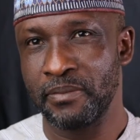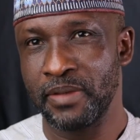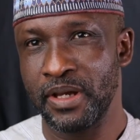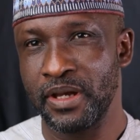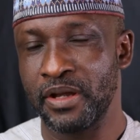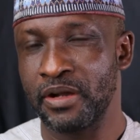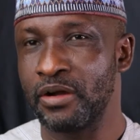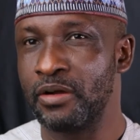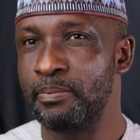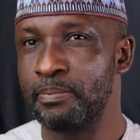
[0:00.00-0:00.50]

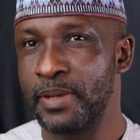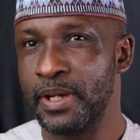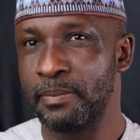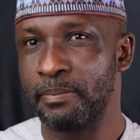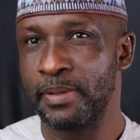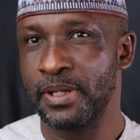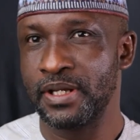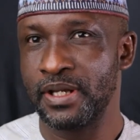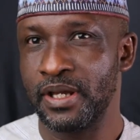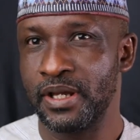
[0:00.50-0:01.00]

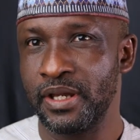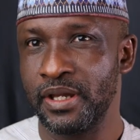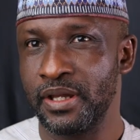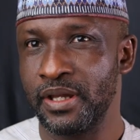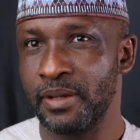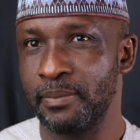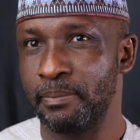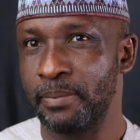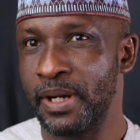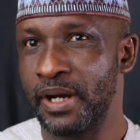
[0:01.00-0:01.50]

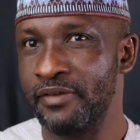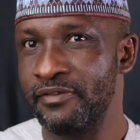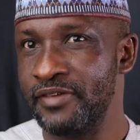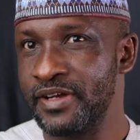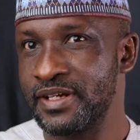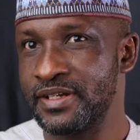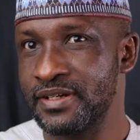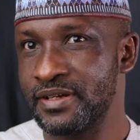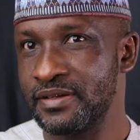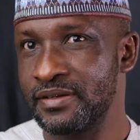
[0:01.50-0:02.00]
a
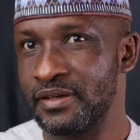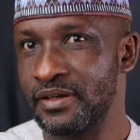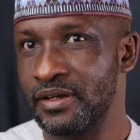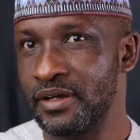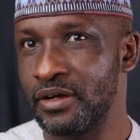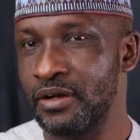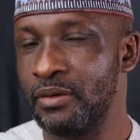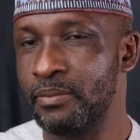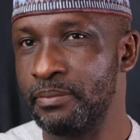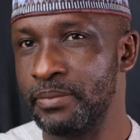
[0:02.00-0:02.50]
private
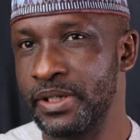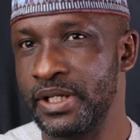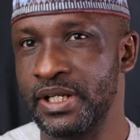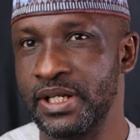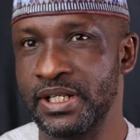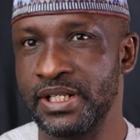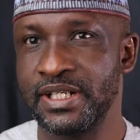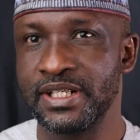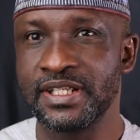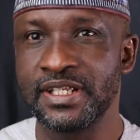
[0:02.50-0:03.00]
company
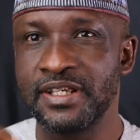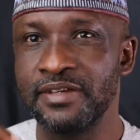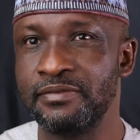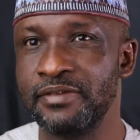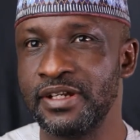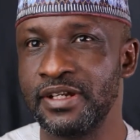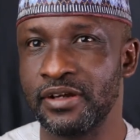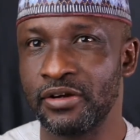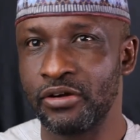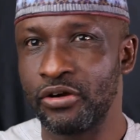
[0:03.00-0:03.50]
is
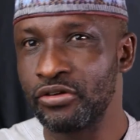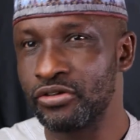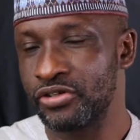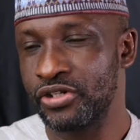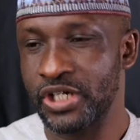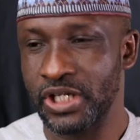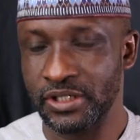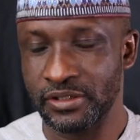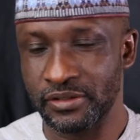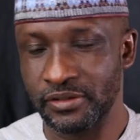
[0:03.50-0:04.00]
given a
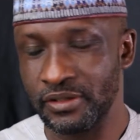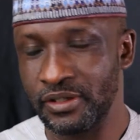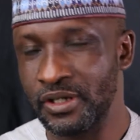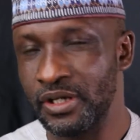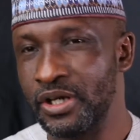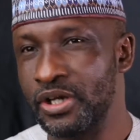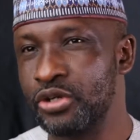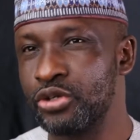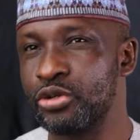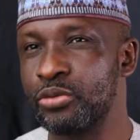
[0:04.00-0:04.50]
contract
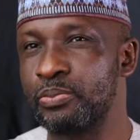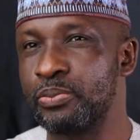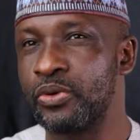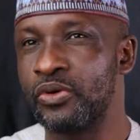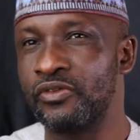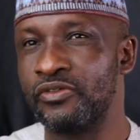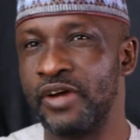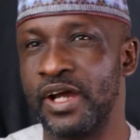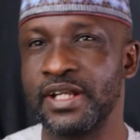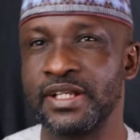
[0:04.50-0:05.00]
to
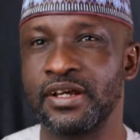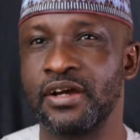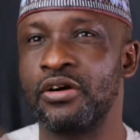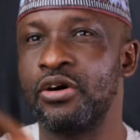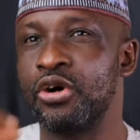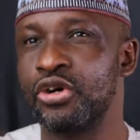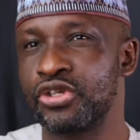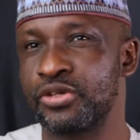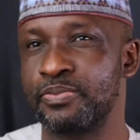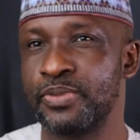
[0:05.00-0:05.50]
provide a
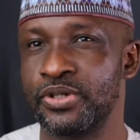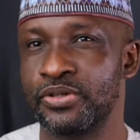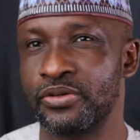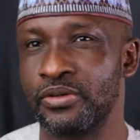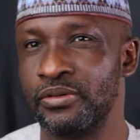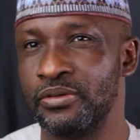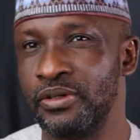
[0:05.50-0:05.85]
hospital